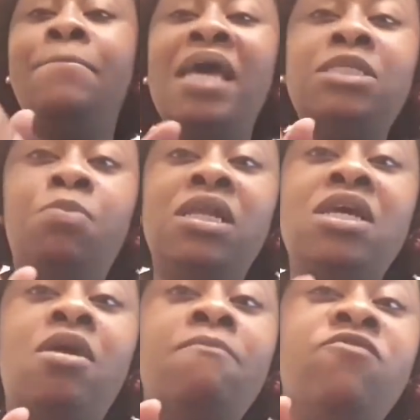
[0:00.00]
Best
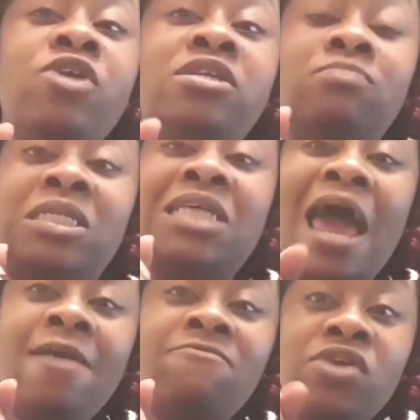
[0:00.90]
believe them
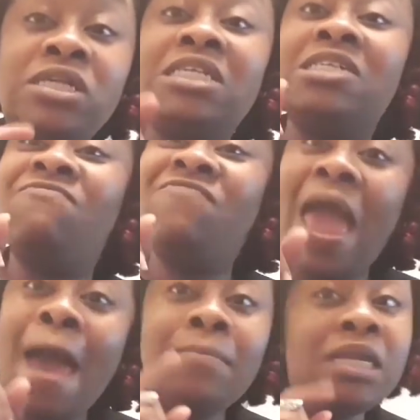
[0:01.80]
same friends, because
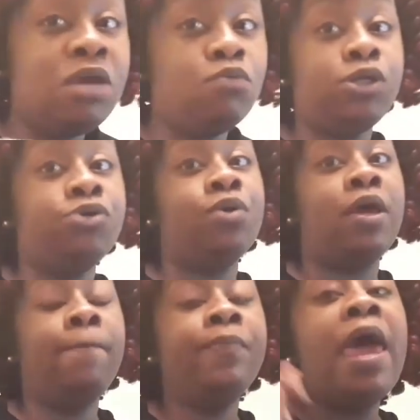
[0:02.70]
family would do it.